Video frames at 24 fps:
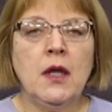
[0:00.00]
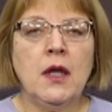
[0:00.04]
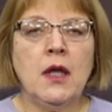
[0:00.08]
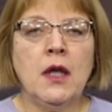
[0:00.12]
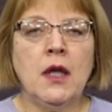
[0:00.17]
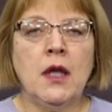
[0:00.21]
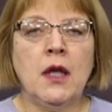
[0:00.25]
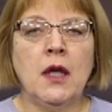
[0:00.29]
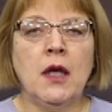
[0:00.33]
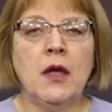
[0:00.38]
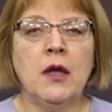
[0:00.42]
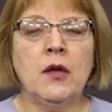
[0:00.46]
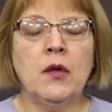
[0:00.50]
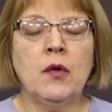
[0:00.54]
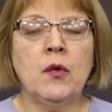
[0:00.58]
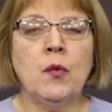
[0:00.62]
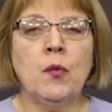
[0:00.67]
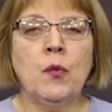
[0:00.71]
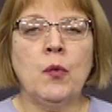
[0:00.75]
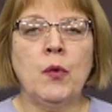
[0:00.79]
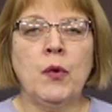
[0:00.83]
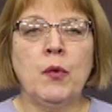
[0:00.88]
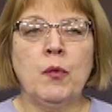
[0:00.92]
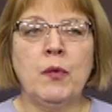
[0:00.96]
And
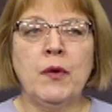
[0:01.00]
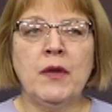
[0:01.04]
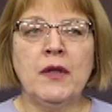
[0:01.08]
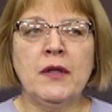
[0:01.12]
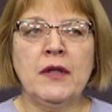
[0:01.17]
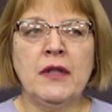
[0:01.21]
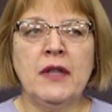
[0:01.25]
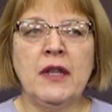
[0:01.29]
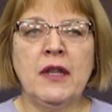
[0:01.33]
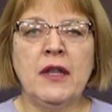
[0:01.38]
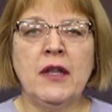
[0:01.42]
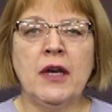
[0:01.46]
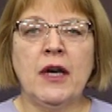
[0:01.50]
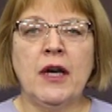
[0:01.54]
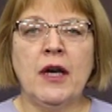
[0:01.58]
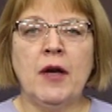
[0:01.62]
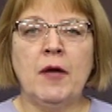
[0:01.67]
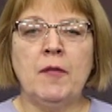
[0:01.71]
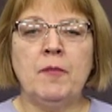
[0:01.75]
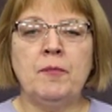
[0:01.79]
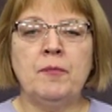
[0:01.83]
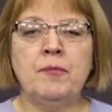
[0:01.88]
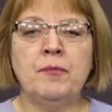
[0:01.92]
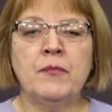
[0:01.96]
we really
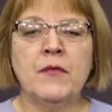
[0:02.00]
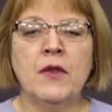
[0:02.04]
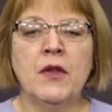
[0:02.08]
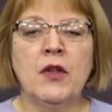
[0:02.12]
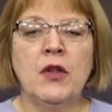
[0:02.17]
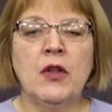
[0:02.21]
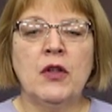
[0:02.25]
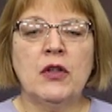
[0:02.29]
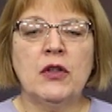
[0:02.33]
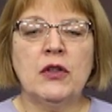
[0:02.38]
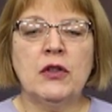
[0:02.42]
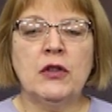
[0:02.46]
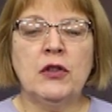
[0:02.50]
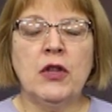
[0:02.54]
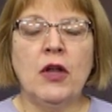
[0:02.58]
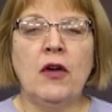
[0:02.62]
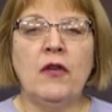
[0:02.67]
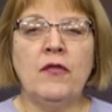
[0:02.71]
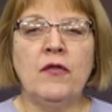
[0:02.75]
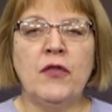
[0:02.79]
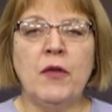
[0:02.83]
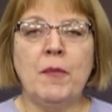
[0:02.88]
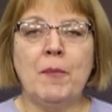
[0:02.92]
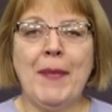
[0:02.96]
um,
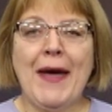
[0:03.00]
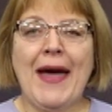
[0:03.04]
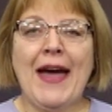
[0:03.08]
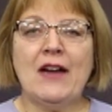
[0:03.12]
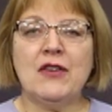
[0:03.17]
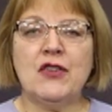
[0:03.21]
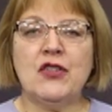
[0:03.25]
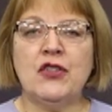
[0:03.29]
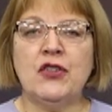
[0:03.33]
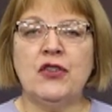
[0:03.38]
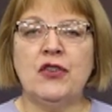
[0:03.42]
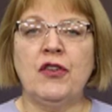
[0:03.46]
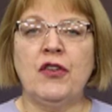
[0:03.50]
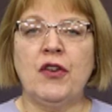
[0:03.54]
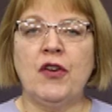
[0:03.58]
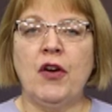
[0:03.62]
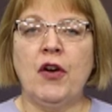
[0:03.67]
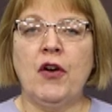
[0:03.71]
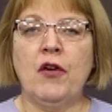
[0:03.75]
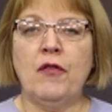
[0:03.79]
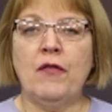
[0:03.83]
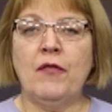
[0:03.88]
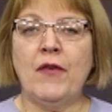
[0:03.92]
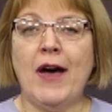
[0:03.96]
love the passion
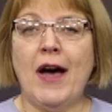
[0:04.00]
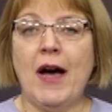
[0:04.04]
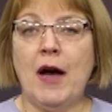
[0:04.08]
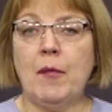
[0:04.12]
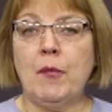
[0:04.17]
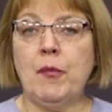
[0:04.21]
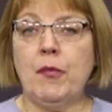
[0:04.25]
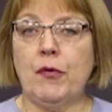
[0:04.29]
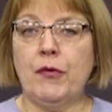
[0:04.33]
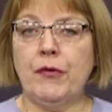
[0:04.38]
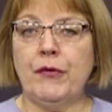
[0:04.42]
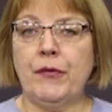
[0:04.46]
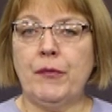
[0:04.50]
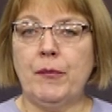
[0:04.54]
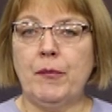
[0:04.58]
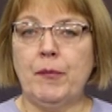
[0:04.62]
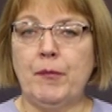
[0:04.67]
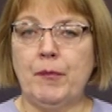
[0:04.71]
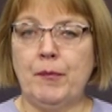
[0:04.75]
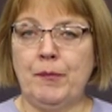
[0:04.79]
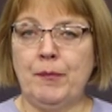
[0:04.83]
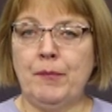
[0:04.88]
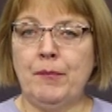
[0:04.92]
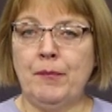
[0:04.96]
of operas,
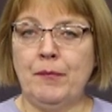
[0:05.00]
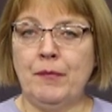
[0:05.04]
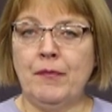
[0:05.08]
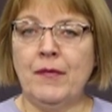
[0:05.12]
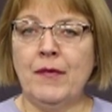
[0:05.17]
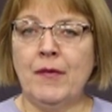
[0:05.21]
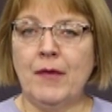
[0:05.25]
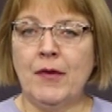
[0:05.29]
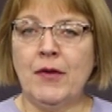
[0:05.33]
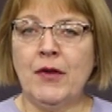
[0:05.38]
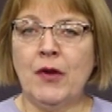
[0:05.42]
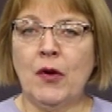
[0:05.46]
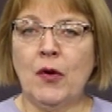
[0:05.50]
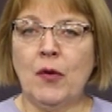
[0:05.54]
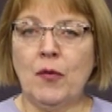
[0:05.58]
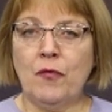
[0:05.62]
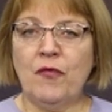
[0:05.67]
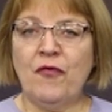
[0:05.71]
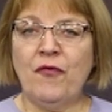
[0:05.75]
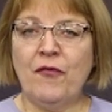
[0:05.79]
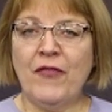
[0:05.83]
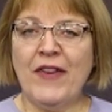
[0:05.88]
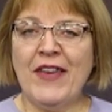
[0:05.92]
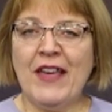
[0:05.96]
you know,
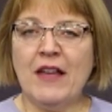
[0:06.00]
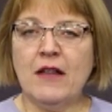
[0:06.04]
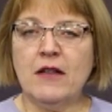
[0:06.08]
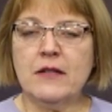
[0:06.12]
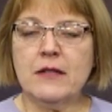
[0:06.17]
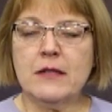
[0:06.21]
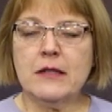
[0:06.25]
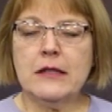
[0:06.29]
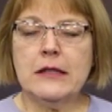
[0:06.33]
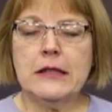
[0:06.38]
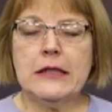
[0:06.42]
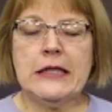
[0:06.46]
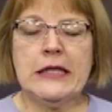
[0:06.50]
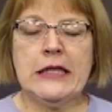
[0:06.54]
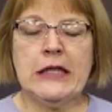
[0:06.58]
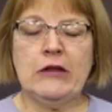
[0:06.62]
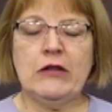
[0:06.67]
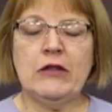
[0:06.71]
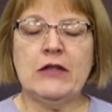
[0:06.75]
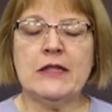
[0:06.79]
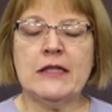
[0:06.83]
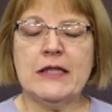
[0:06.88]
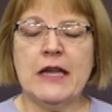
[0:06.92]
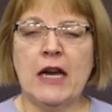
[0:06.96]
fans in
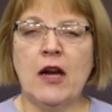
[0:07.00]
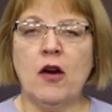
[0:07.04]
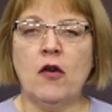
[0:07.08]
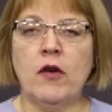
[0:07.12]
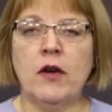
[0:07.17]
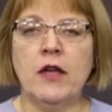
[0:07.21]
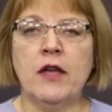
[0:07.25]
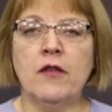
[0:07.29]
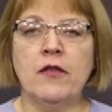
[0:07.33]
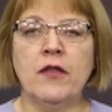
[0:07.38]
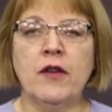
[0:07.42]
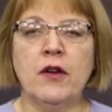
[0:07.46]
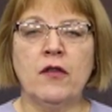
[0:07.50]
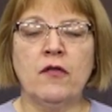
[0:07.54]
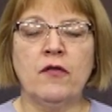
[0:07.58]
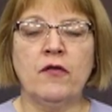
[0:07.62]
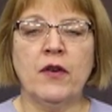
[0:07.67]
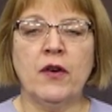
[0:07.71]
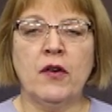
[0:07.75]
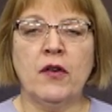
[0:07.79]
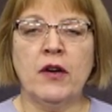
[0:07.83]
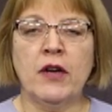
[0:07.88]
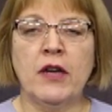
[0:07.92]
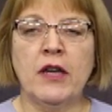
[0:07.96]
this area. They are
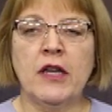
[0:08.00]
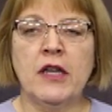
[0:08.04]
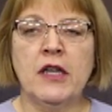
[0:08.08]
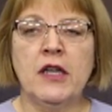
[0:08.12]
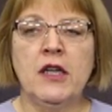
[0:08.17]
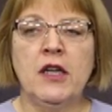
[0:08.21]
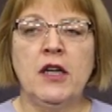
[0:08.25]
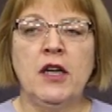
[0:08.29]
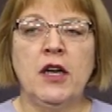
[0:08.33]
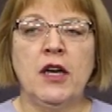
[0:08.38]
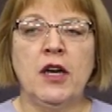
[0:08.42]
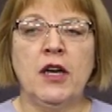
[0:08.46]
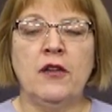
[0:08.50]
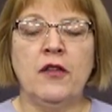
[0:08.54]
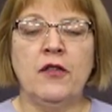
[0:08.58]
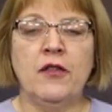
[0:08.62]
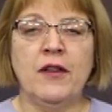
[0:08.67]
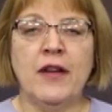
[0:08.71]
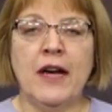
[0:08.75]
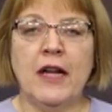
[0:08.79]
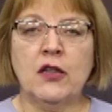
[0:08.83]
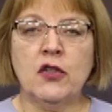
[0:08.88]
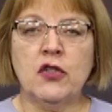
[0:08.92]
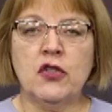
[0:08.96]
very uh,
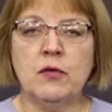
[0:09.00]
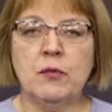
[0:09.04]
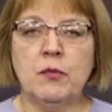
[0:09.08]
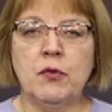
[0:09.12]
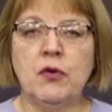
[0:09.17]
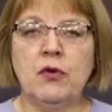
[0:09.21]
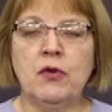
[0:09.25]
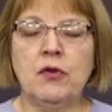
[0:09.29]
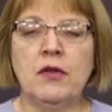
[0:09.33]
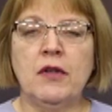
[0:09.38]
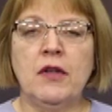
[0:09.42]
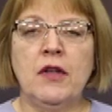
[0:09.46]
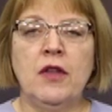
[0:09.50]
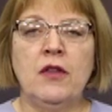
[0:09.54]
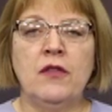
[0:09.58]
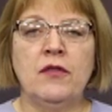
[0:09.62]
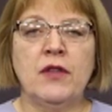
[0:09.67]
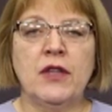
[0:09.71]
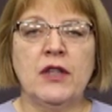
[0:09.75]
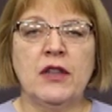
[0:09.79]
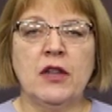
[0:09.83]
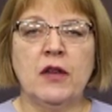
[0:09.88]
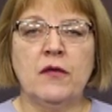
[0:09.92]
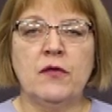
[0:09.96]
knowledgeable.
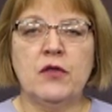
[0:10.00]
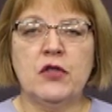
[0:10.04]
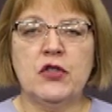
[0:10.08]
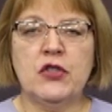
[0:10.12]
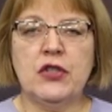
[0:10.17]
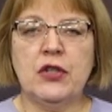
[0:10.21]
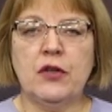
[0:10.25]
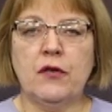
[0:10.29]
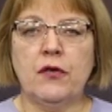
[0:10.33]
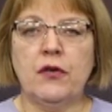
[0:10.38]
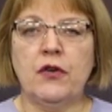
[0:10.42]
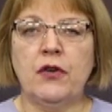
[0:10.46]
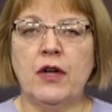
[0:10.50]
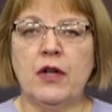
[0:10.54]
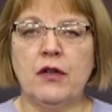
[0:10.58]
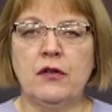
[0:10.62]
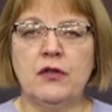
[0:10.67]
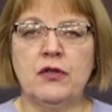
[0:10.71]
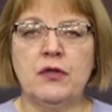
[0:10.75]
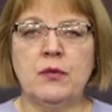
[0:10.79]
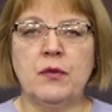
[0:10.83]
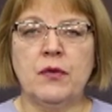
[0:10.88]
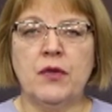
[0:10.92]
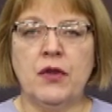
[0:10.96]
They love to share their
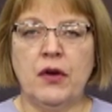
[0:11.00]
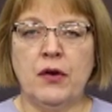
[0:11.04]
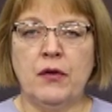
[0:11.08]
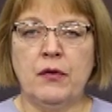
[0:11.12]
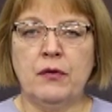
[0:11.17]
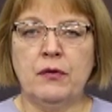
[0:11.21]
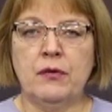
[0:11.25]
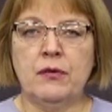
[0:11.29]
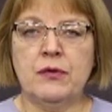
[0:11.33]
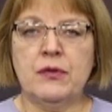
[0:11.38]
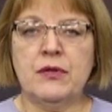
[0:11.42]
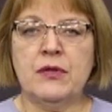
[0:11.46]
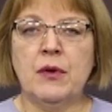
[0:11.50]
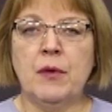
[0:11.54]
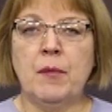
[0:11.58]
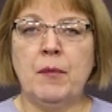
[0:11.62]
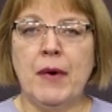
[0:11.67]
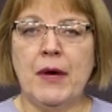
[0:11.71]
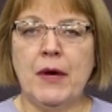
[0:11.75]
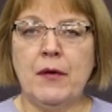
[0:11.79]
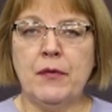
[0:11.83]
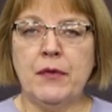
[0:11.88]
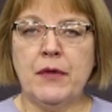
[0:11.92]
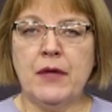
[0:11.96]
knowledge with others
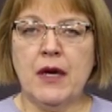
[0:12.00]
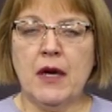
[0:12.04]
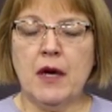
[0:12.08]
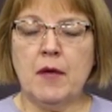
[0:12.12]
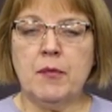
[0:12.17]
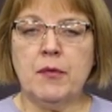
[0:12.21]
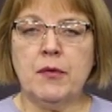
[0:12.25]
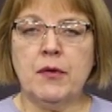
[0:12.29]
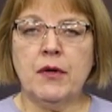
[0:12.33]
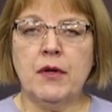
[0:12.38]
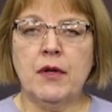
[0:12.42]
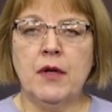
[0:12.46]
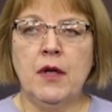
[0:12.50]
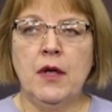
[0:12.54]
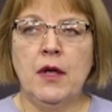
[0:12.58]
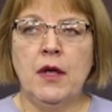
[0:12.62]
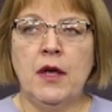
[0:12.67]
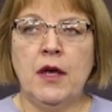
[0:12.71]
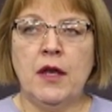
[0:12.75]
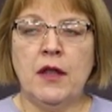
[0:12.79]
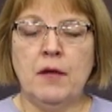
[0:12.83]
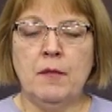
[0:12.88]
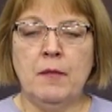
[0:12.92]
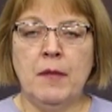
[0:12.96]
about the opera.
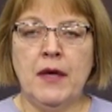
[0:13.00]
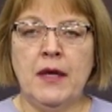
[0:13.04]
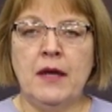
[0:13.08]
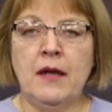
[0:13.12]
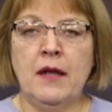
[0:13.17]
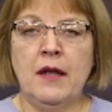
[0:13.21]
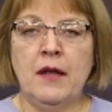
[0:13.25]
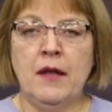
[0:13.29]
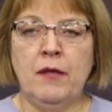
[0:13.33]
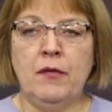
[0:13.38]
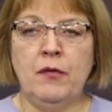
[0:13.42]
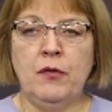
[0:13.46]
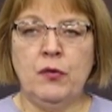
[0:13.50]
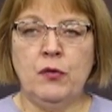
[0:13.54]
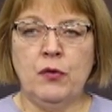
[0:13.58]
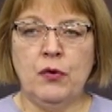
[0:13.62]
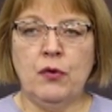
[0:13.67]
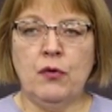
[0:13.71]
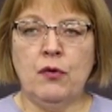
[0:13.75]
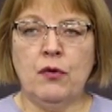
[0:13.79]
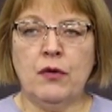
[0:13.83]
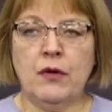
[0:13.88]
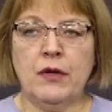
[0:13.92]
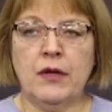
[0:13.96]
And the Met in New
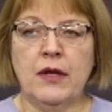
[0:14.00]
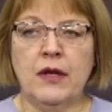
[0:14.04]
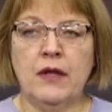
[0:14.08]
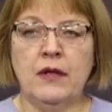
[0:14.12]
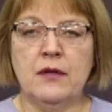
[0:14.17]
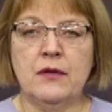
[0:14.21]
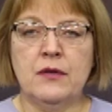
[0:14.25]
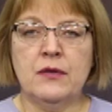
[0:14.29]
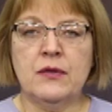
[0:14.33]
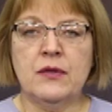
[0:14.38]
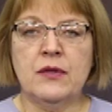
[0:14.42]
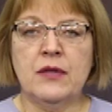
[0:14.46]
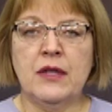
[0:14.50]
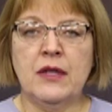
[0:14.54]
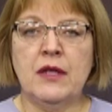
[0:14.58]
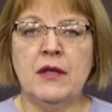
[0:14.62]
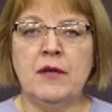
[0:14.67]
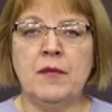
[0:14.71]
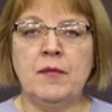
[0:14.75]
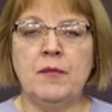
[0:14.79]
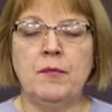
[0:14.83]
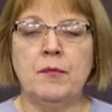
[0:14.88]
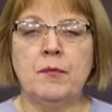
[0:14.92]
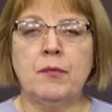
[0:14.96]
York is
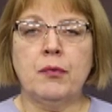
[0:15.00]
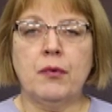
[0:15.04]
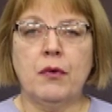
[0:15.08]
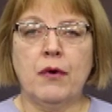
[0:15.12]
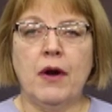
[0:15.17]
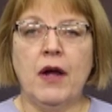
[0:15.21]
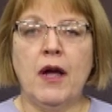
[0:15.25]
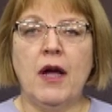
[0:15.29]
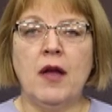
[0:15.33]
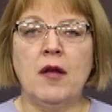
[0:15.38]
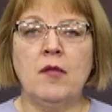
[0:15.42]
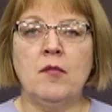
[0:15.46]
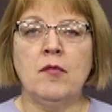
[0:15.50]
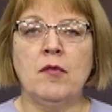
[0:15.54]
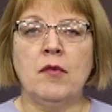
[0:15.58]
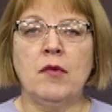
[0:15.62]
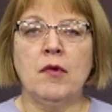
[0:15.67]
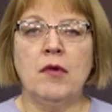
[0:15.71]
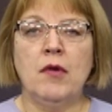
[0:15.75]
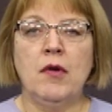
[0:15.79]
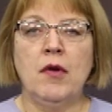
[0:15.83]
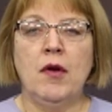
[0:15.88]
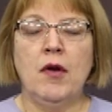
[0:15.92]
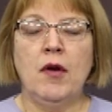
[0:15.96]
the prime
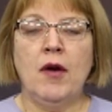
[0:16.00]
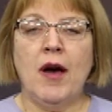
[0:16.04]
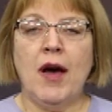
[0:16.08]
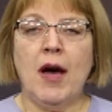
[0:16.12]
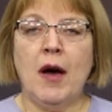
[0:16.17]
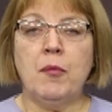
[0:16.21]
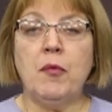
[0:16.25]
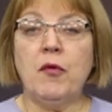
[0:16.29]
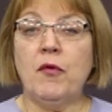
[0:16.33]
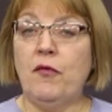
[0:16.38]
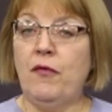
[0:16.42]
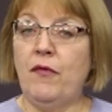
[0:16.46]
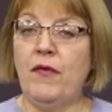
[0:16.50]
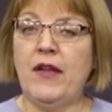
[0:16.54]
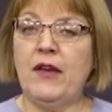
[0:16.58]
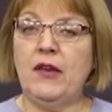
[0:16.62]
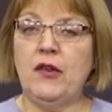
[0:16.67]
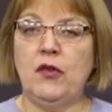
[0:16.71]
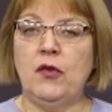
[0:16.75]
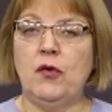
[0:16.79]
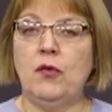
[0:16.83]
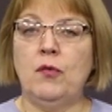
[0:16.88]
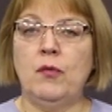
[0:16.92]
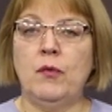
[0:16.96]
opera
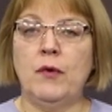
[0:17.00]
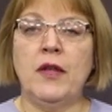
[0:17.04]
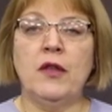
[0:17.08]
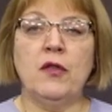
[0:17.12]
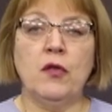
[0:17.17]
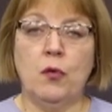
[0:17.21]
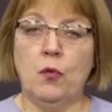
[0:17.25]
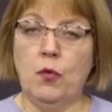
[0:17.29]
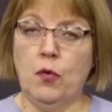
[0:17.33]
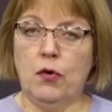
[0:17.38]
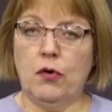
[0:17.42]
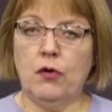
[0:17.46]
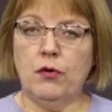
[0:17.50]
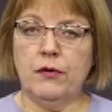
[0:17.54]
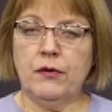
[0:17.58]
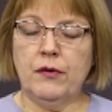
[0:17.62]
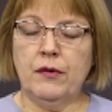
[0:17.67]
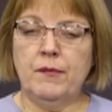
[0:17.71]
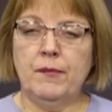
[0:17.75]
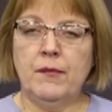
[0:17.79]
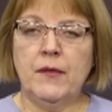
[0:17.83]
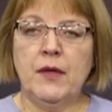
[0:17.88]
venue in the world.